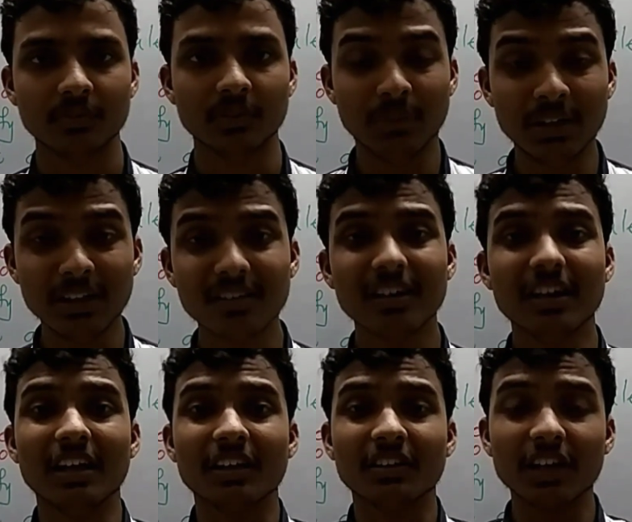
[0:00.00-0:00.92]
Means
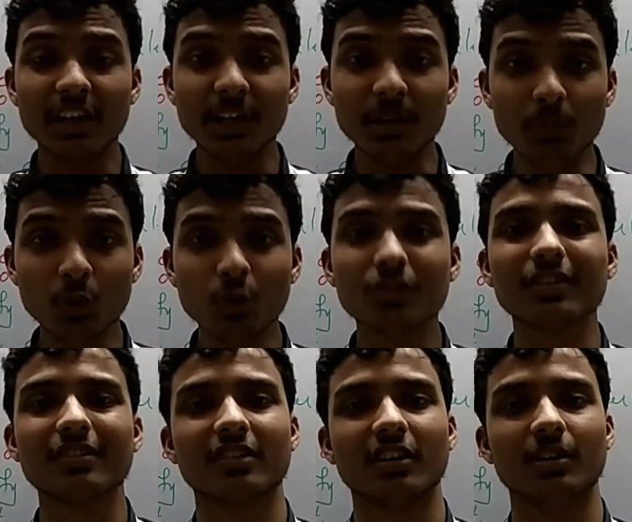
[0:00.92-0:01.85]
the immune
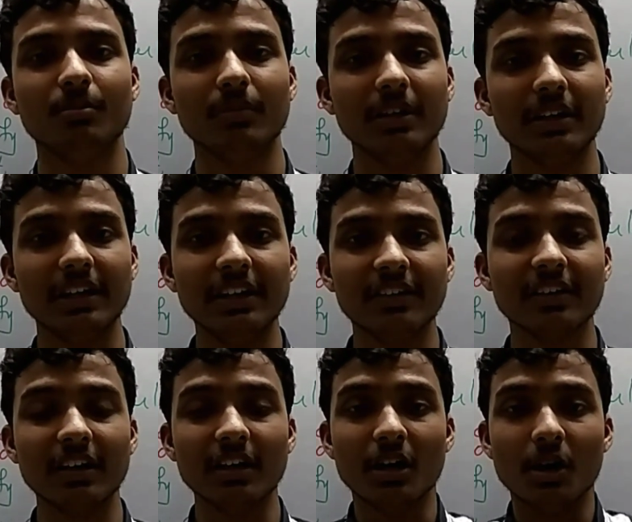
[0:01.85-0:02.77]
system is
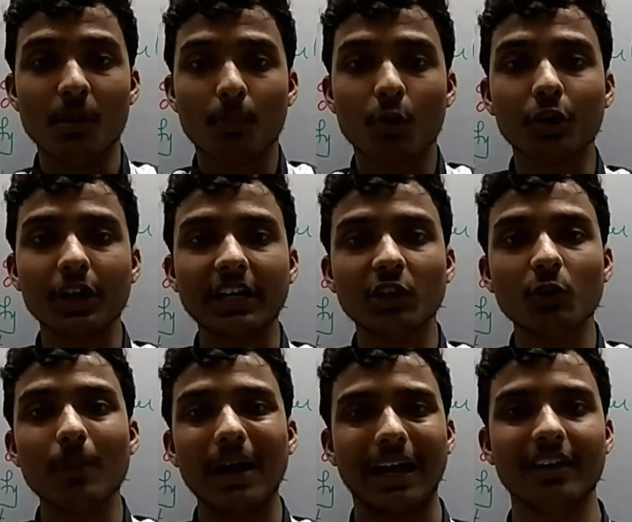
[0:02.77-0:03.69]
a
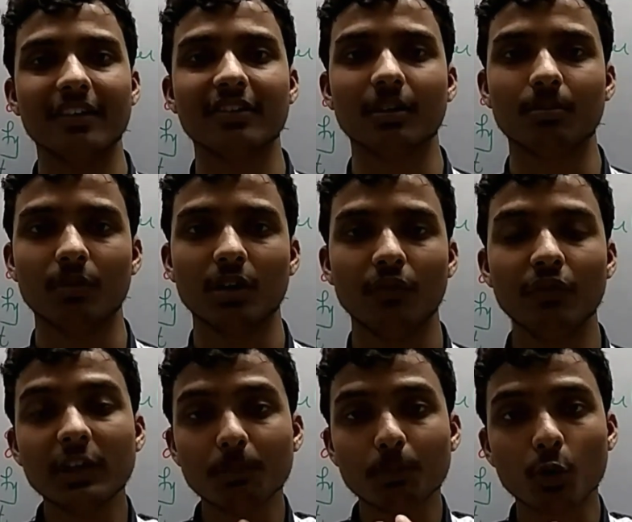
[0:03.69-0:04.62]
protective mechanism
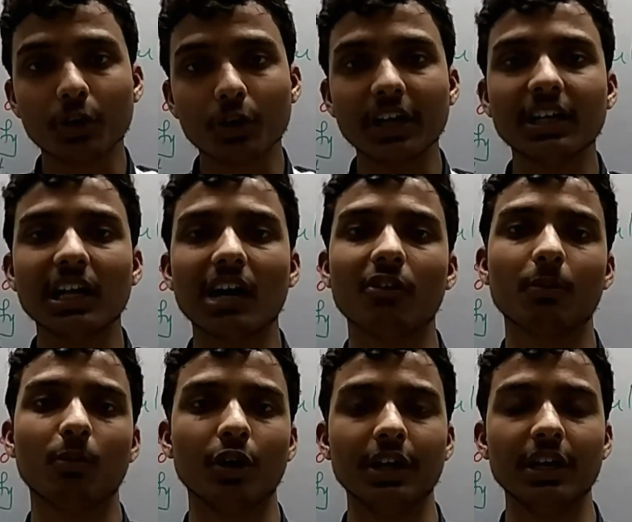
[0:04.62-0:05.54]
which protects our
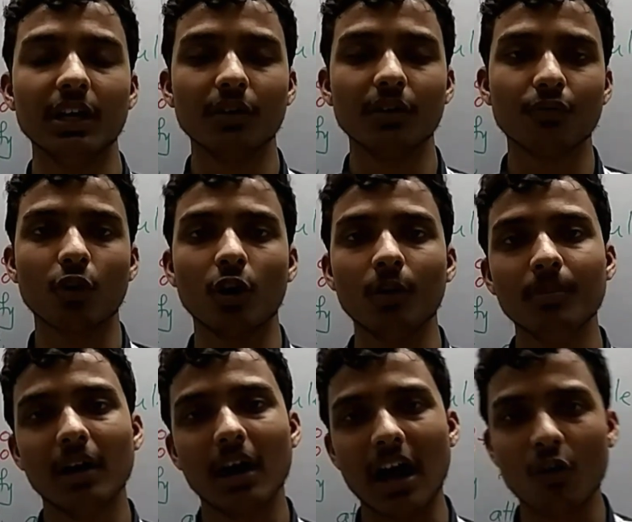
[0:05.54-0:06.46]
body
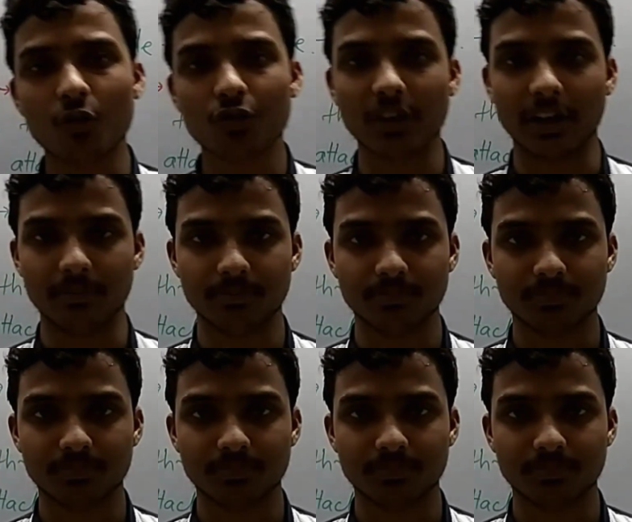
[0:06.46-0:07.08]
from outside.